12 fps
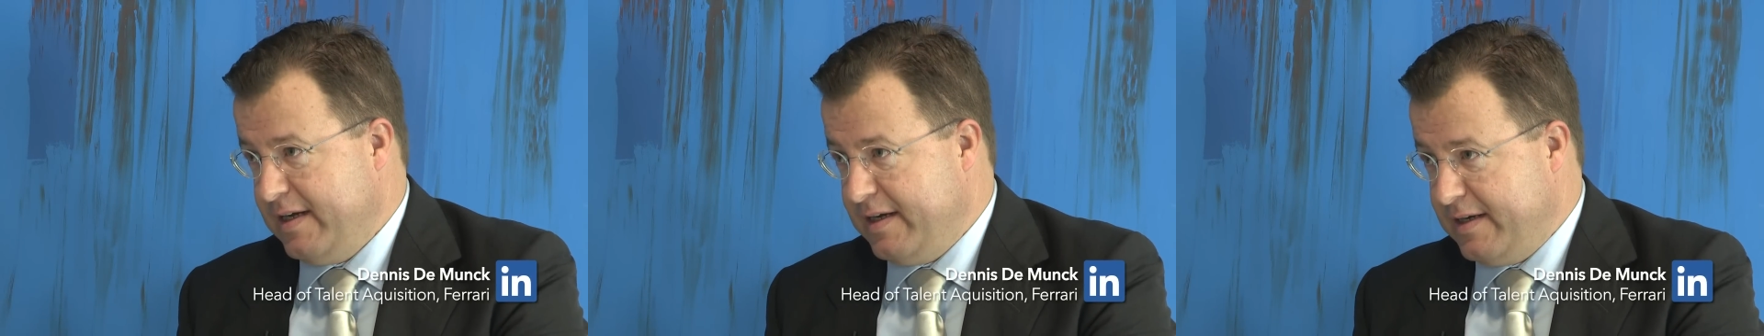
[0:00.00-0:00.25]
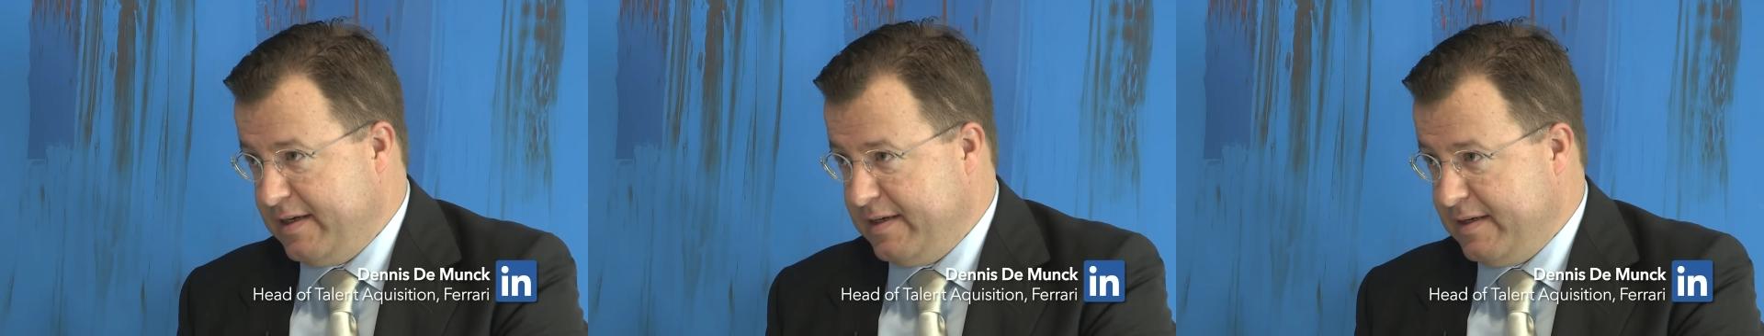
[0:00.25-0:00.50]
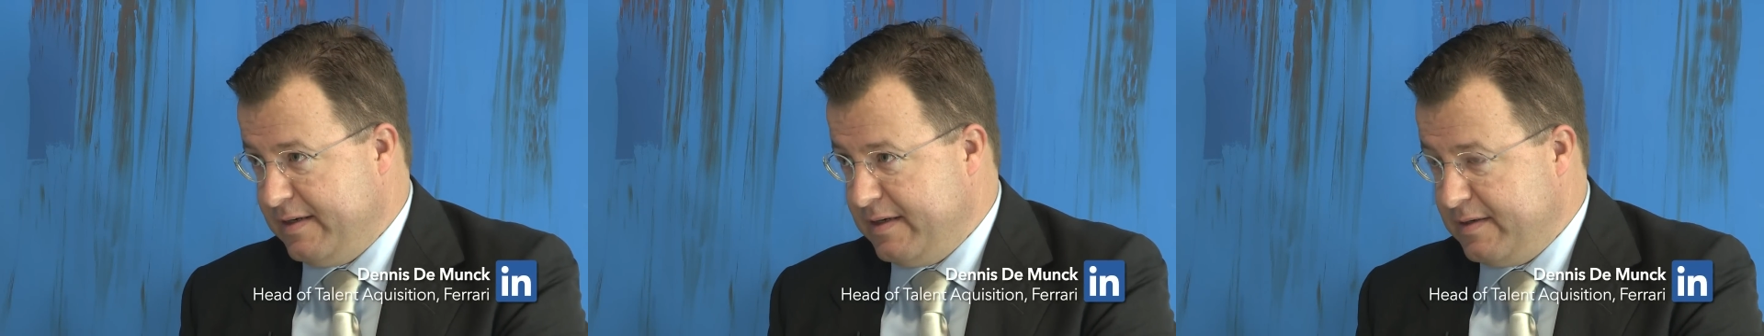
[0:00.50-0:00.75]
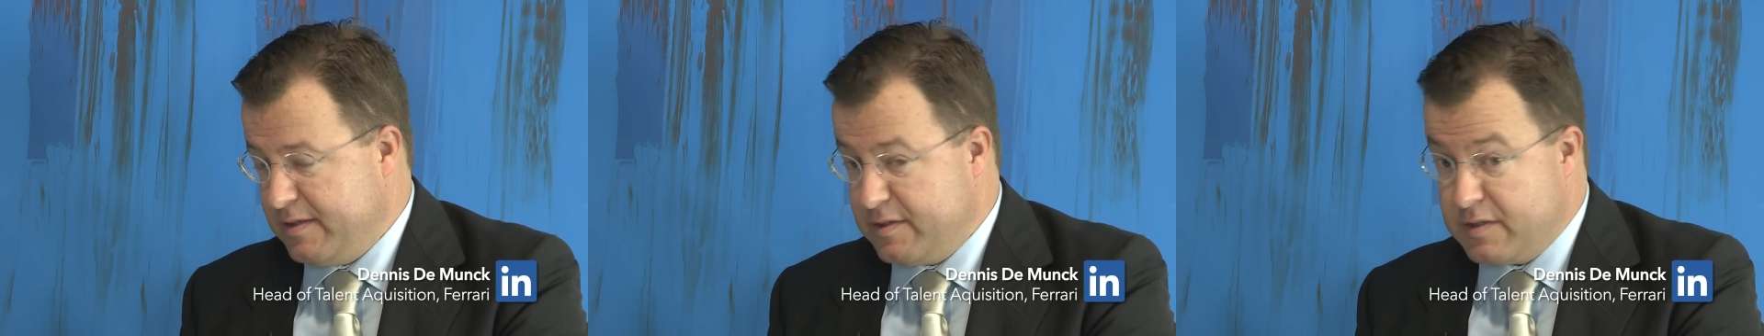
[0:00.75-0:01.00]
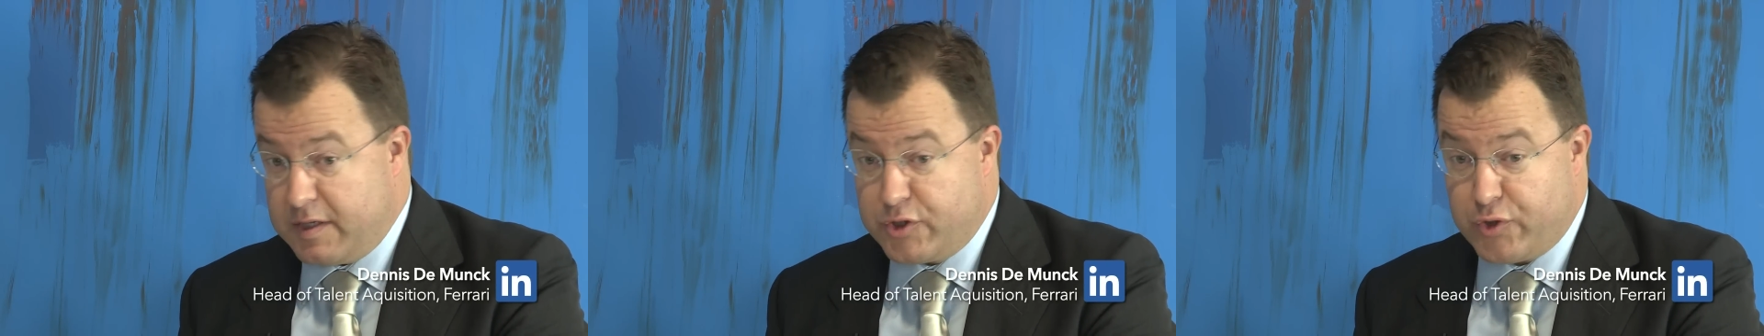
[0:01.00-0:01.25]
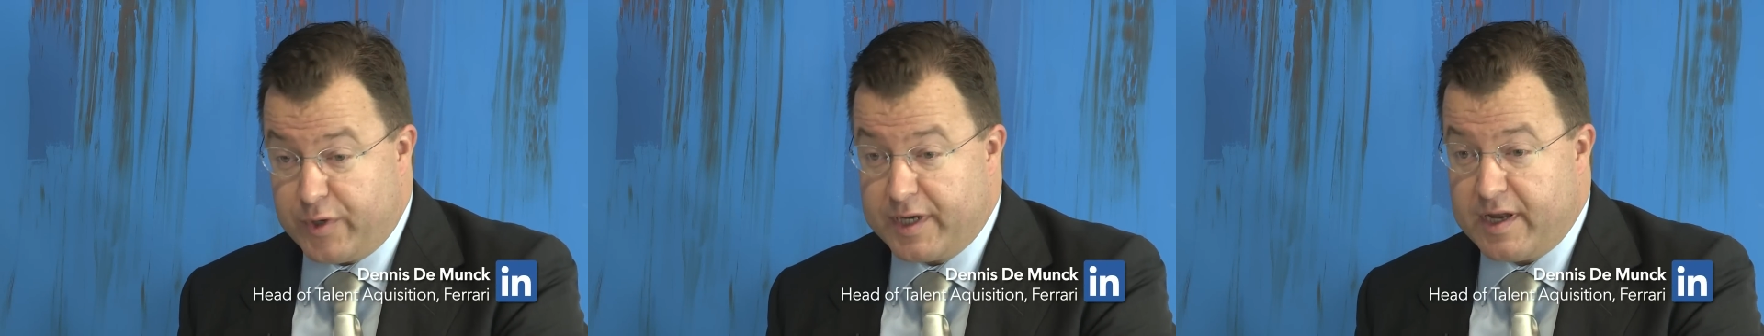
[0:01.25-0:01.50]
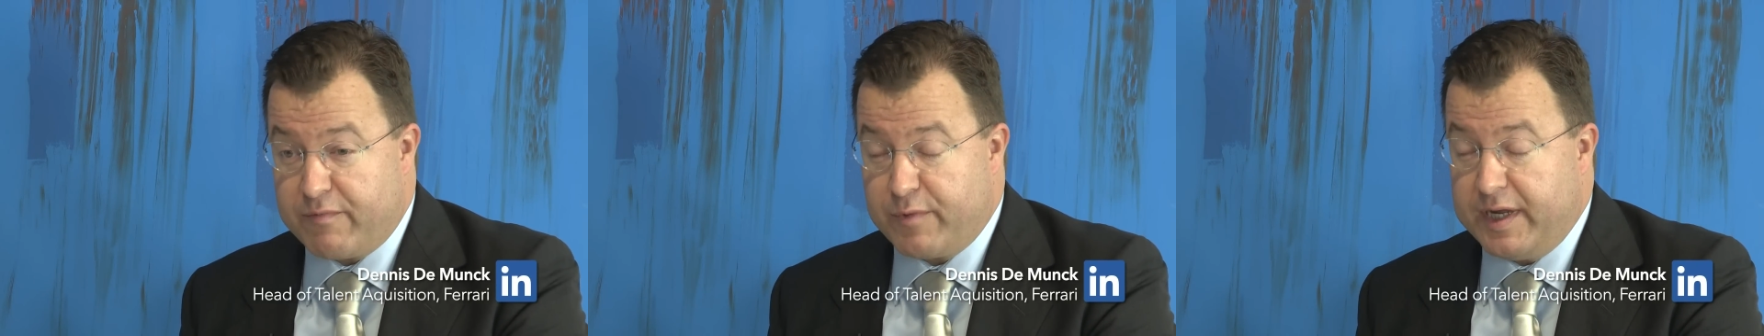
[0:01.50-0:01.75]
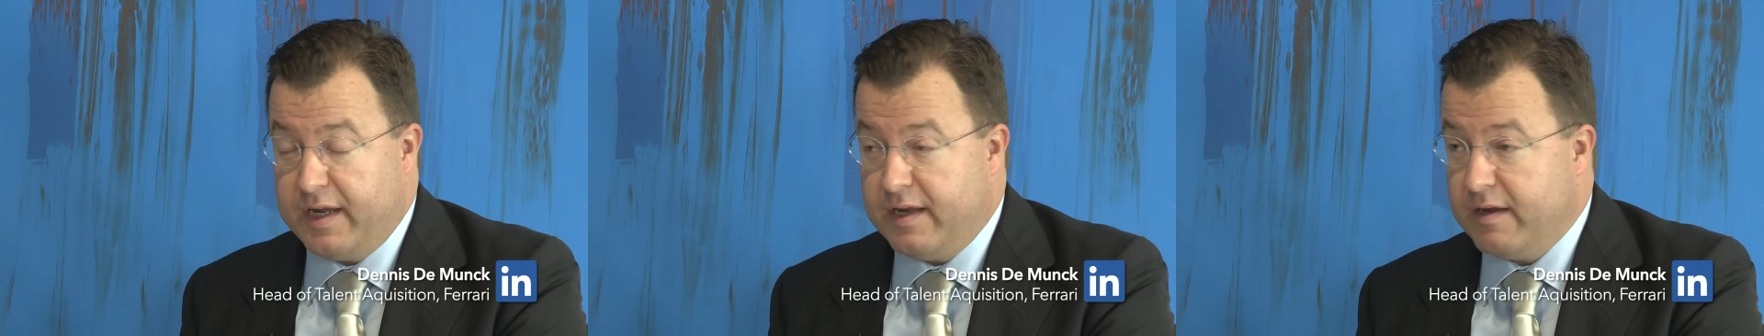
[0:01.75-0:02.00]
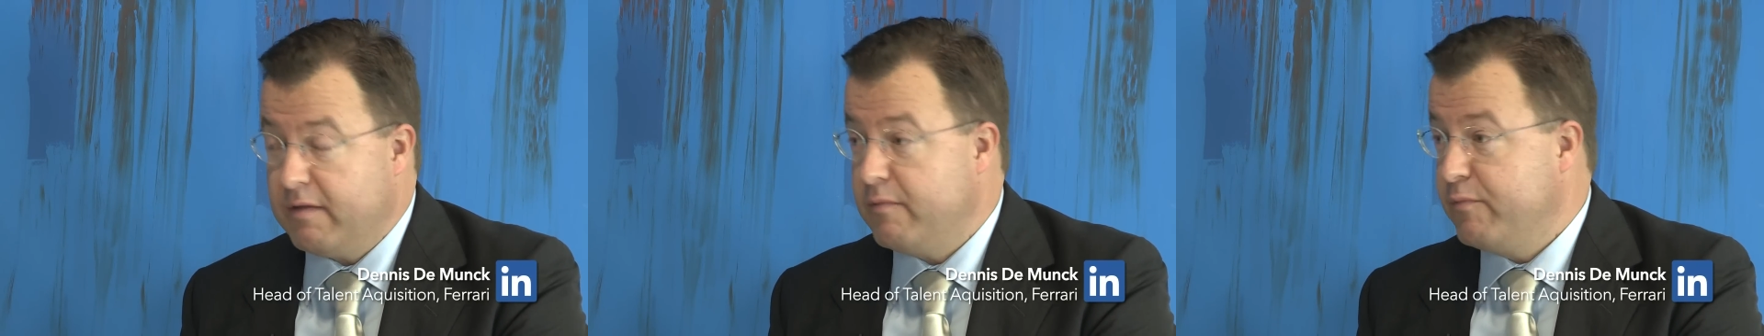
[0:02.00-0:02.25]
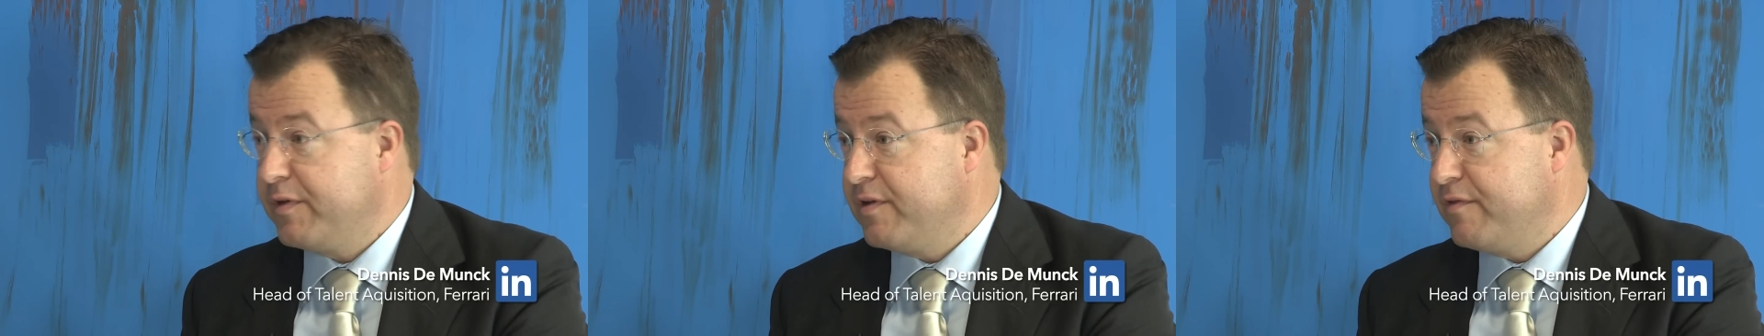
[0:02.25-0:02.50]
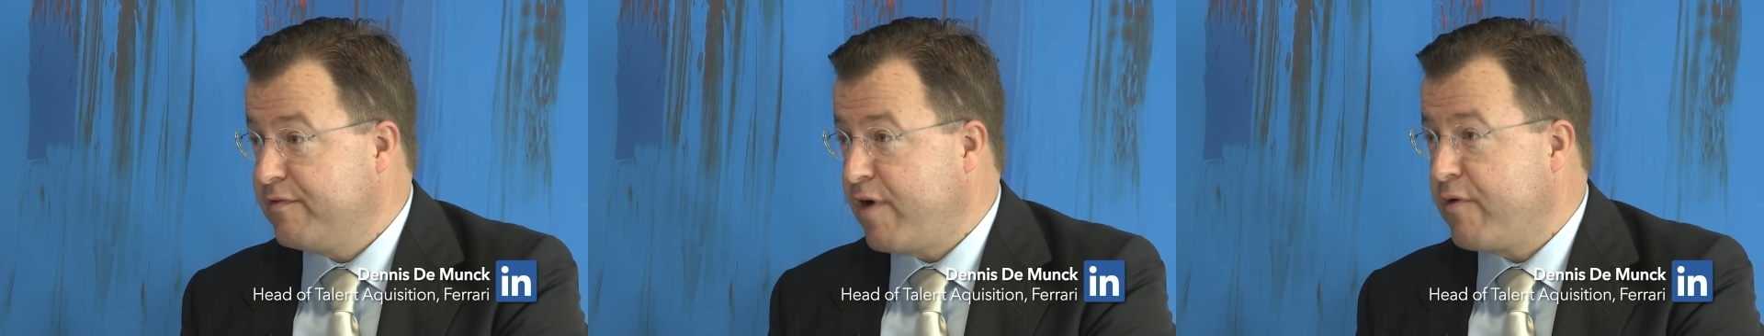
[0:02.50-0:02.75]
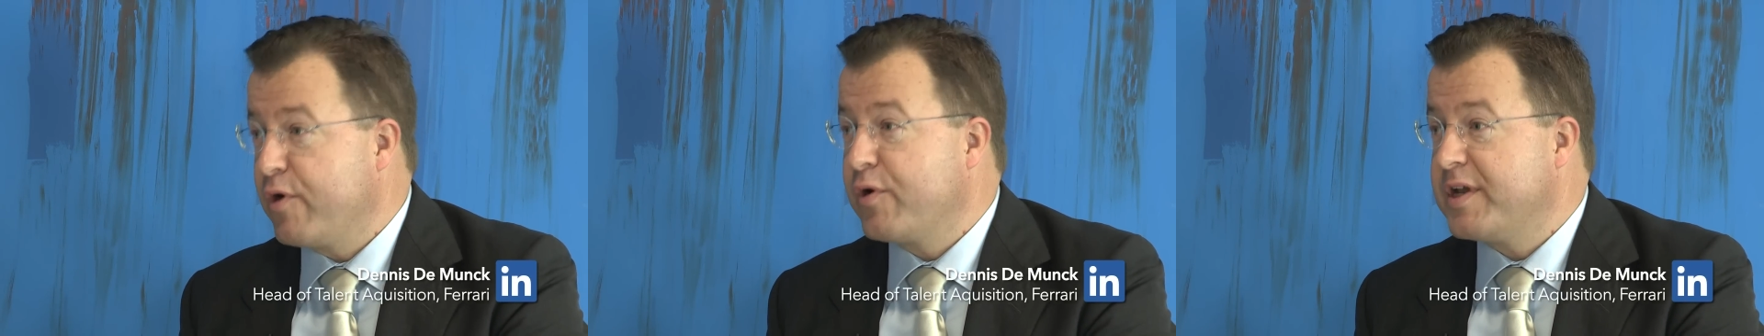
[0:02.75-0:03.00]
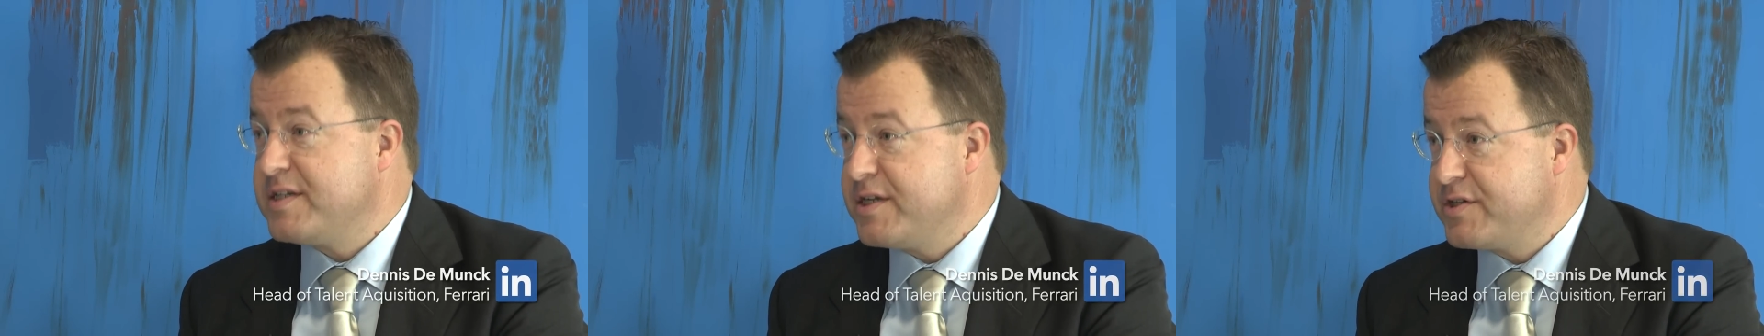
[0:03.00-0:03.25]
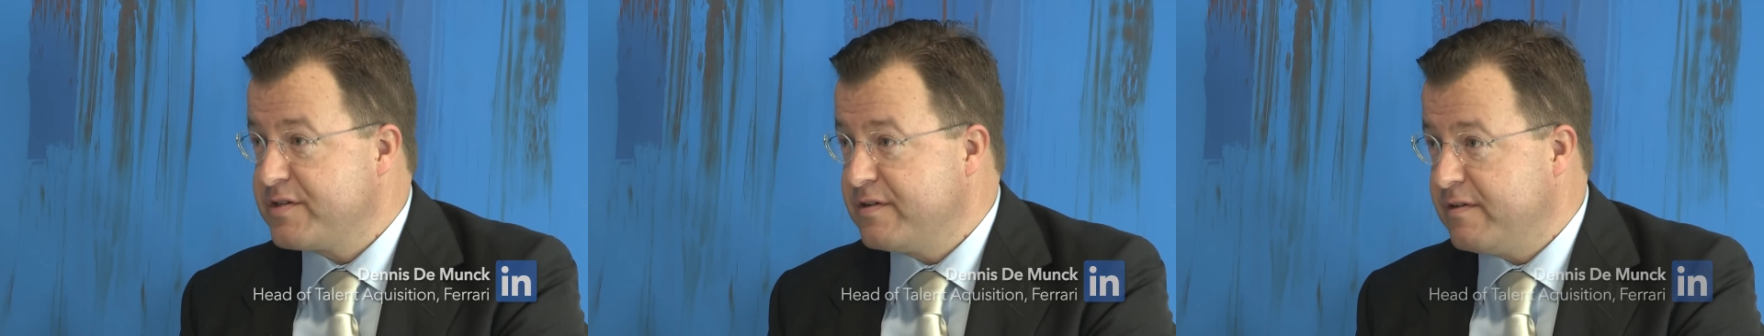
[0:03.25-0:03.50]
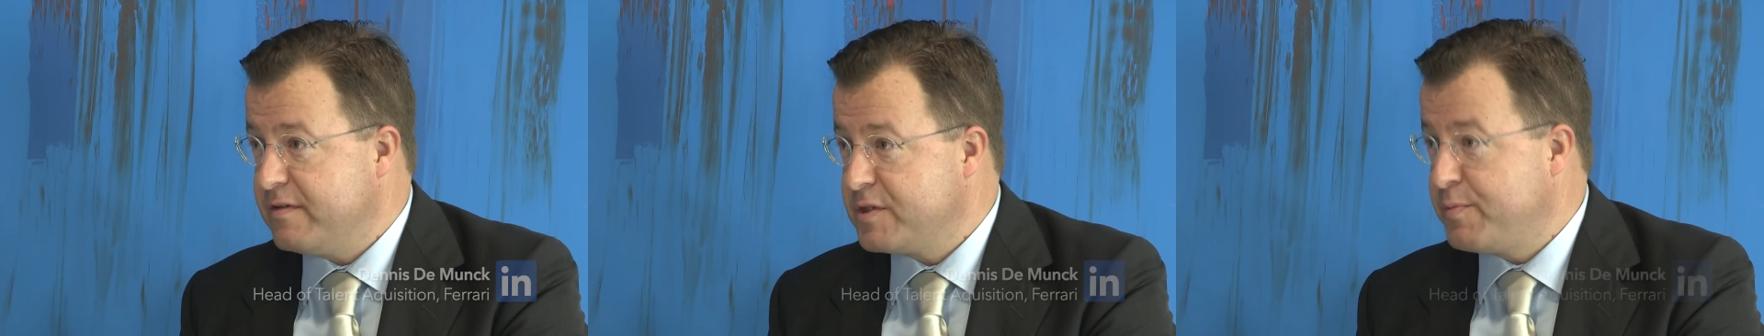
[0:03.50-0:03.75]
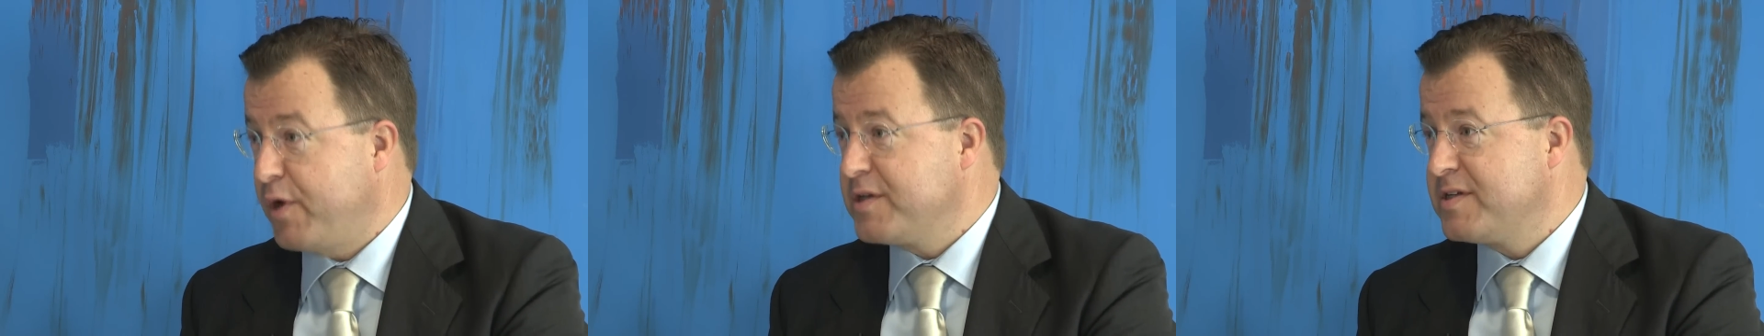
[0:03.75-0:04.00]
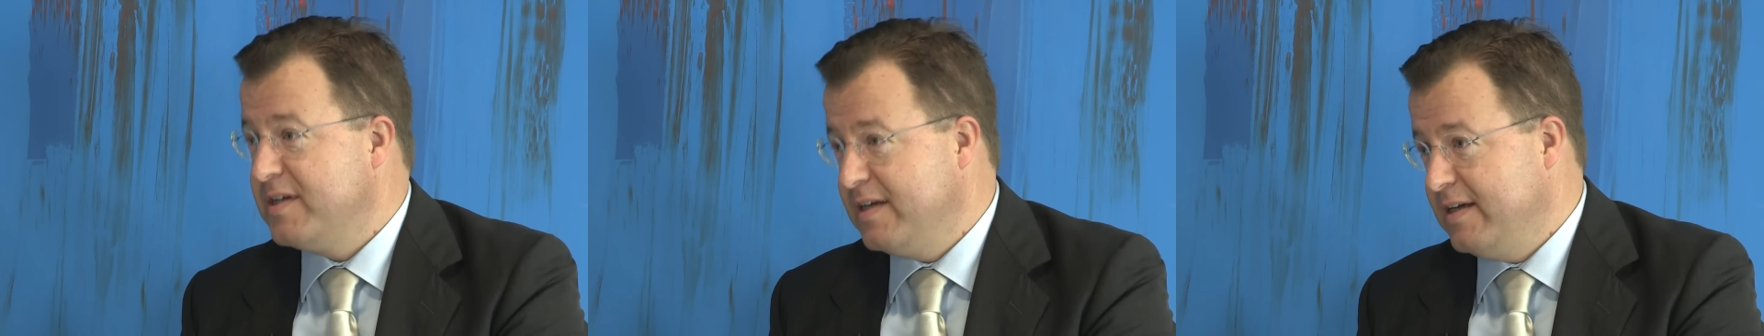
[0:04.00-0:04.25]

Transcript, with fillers: uh, ensuring that we, within the Ferrari organization, spot,